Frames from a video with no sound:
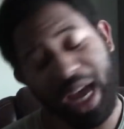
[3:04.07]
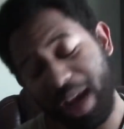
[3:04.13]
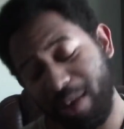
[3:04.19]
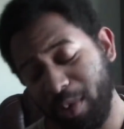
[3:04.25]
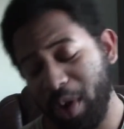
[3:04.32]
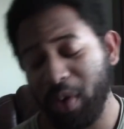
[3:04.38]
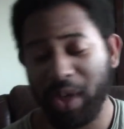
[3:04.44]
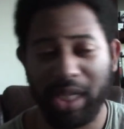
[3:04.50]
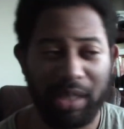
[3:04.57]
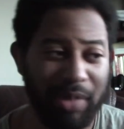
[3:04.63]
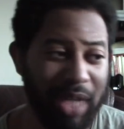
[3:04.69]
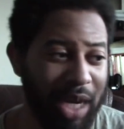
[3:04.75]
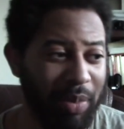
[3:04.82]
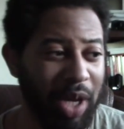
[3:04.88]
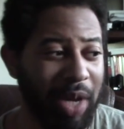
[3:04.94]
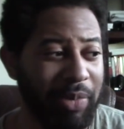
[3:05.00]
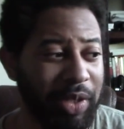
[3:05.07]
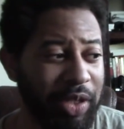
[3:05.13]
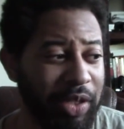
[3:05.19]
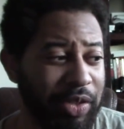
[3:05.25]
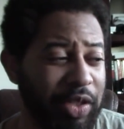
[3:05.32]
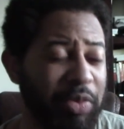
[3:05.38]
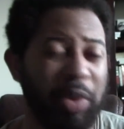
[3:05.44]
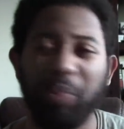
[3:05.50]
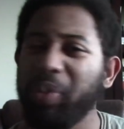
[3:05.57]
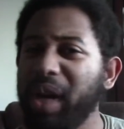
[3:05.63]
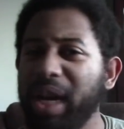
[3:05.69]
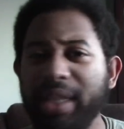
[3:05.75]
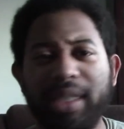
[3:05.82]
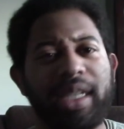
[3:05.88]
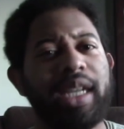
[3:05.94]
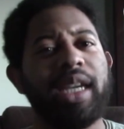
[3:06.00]
I won't because I'm not a popular YouTuber,
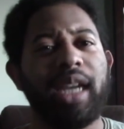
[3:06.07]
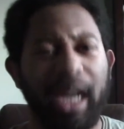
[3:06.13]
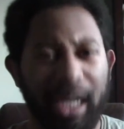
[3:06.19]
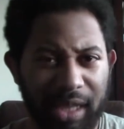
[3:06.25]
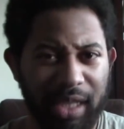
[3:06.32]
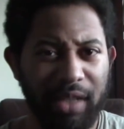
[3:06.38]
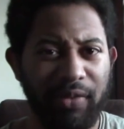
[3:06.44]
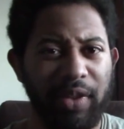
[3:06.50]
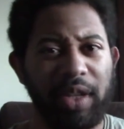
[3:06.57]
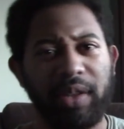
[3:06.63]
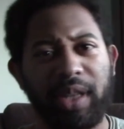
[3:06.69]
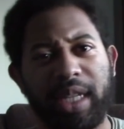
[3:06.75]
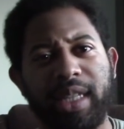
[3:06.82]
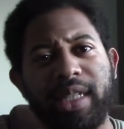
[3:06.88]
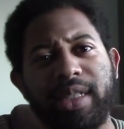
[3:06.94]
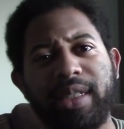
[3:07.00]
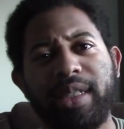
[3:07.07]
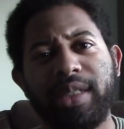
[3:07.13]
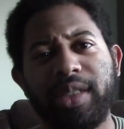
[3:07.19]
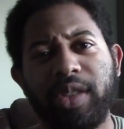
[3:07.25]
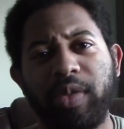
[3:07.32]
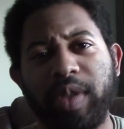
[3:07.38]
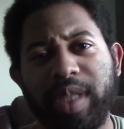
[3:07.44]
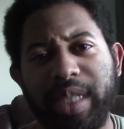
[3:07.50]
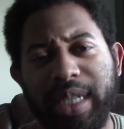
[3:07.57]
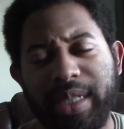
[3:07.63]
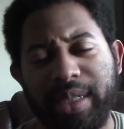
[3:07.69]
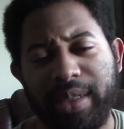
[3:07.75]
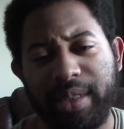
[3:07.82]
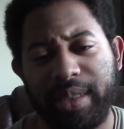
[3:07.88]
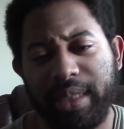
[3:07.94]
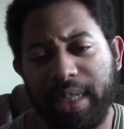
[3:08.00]
but I think a video like this needs to
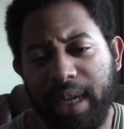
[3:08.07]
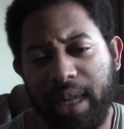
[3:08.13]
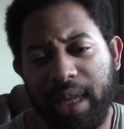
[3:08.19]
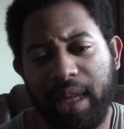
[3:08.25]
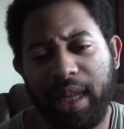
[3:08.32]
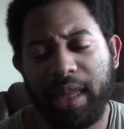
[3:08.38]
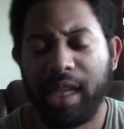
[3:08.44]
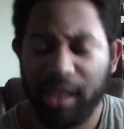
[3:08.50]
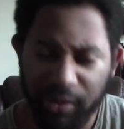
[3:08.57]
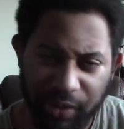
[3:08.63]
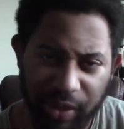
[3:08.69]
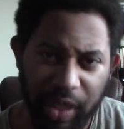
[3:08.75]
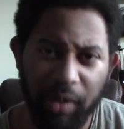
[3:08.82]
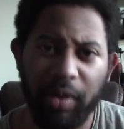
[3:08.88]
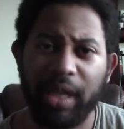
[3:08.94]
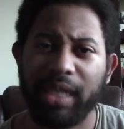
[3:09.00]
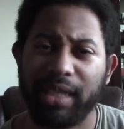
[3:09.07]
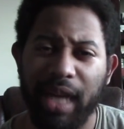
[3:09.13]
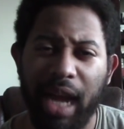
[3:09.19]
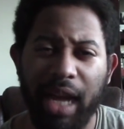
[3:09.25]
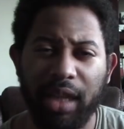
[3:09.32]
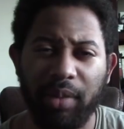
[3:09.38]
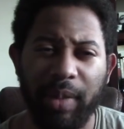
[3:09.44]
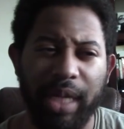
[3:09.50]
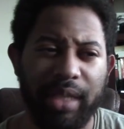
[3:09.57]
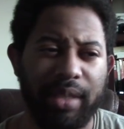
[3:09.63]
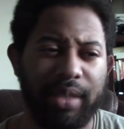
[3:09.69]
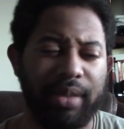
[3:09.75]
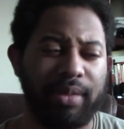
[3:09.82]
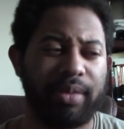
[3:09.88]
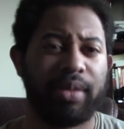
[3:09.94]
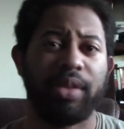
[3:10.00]
exist. And that's a video on
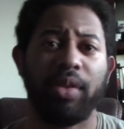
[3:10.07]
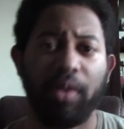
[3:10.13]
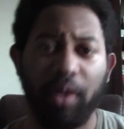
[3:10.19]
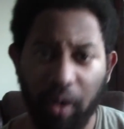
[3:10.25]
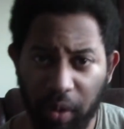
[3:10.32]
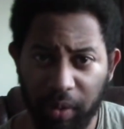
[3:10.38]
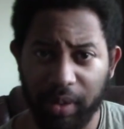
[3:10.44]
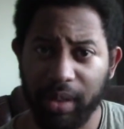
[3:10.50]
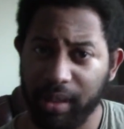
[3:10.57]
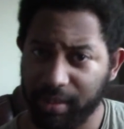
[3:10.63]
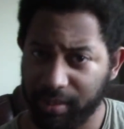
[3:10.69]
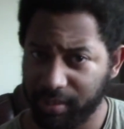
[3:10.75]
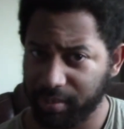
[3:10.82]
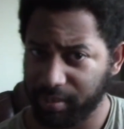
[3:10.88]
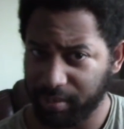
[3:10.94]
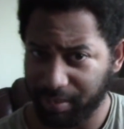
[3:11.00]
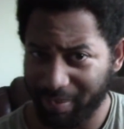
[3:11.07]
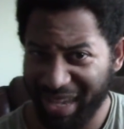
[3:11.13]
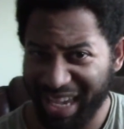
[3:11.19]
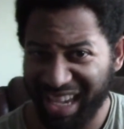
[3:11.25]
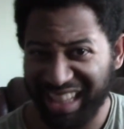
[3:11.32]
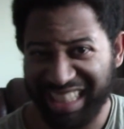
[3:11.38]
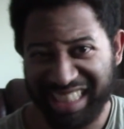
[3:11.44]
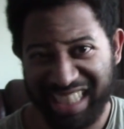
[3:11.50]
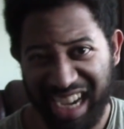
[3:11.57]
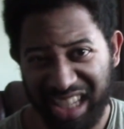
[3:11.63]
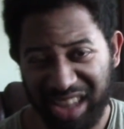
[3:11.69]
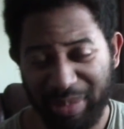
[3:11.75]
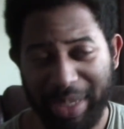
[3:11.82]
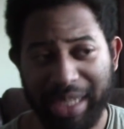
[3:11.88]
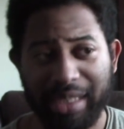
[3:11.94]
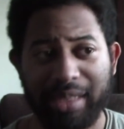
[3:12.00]
entitlement, the so-called male
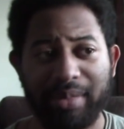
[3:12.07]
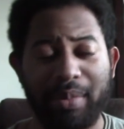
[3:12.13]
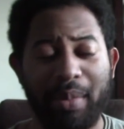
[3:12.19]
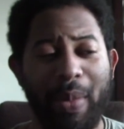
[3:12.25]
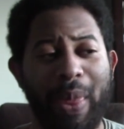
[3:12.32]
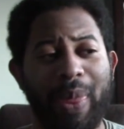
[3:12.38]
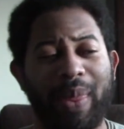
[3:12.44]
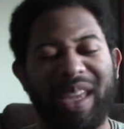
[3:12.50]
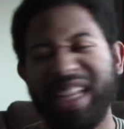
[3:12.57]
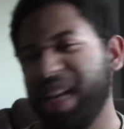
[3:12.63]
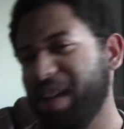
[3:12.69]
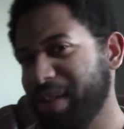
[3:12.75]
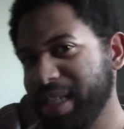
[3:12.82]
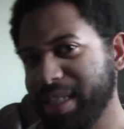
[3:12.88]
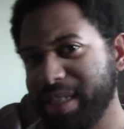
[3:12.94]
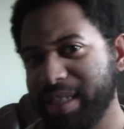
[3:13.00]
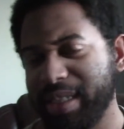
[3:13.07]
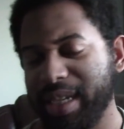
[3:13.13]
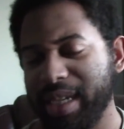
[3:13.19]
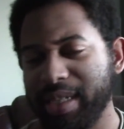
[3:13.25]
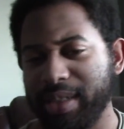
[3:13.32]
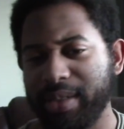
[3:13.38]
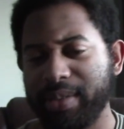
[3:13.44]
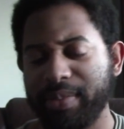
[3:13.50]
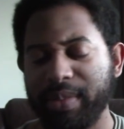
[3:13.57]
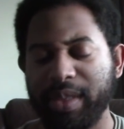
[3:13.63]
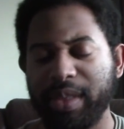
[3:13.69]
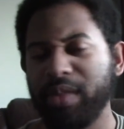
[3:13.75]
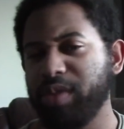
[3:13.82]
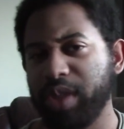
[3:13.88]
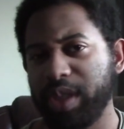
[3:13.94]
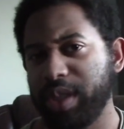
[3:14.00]
entitlement, and how it doesn't exist. There's
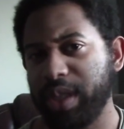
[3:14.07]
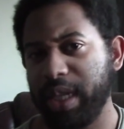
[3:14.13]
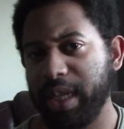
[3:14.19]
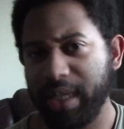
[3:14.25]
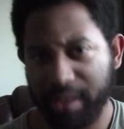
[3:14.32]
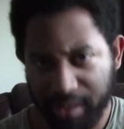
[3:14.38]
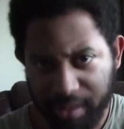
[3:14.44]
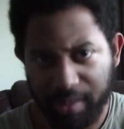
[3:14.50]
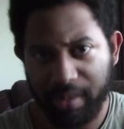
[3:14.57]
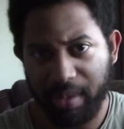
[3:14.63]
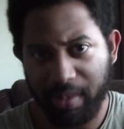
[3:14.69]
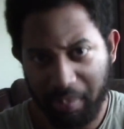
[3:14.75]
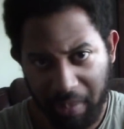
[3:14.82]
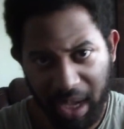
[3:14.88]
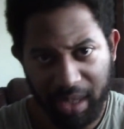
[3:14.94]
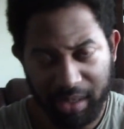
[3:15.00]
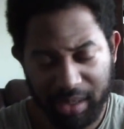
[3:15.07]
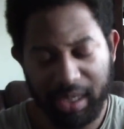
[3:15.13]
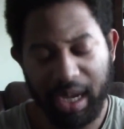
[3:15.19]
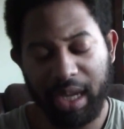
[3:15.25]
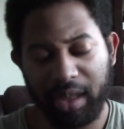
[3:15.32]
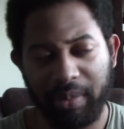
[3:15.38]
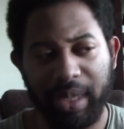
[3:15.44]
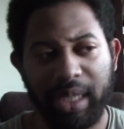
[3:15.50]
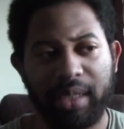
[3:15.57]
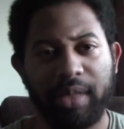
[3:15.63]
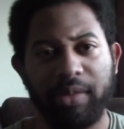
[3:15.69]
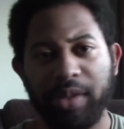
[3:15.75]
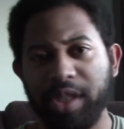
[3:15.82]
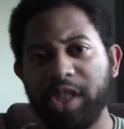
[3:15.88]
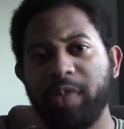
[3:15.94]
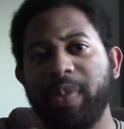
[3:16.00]
no such thing as male entitlement, it
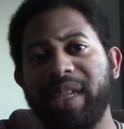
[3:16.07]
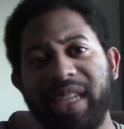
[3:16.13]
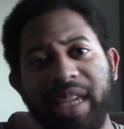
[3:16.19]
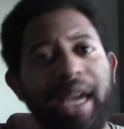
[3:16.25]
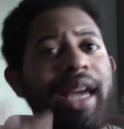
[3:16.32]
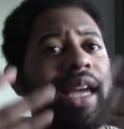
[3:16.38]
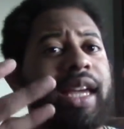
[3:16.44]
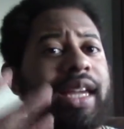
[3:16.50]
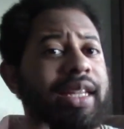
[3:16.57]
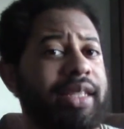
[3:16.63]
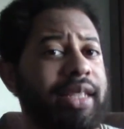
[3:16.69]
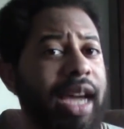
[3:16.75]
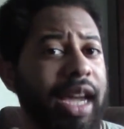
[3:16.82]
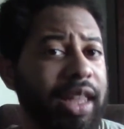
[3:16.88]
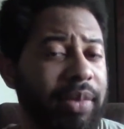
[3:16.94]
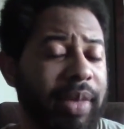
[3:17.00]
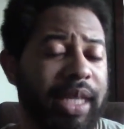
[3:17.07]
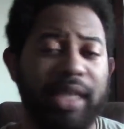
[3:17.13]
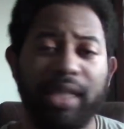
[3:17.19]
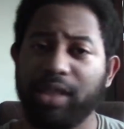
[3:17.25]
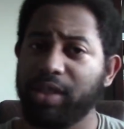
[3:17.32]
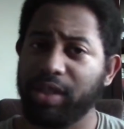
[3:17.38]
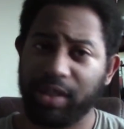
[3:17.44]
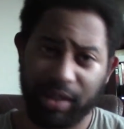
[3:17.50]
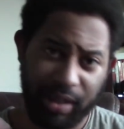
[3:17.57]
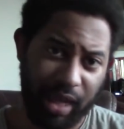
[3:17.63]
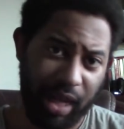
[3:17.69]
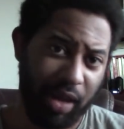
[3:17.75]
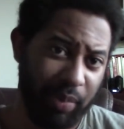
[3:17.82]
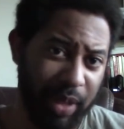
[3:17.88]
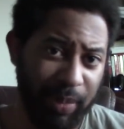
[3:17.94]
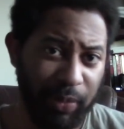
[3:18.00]
would just be entitlement. That's just
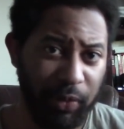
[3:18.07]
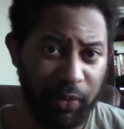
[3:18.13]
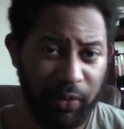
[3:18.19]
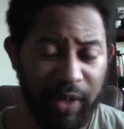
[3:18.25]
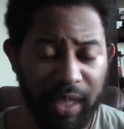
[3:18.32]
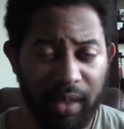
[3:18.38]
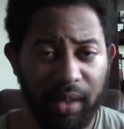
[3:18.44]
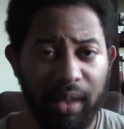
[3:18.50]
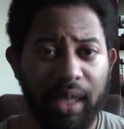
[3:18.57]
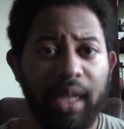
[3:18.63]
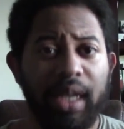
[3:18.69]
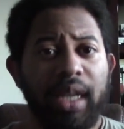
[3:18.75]
how people feel.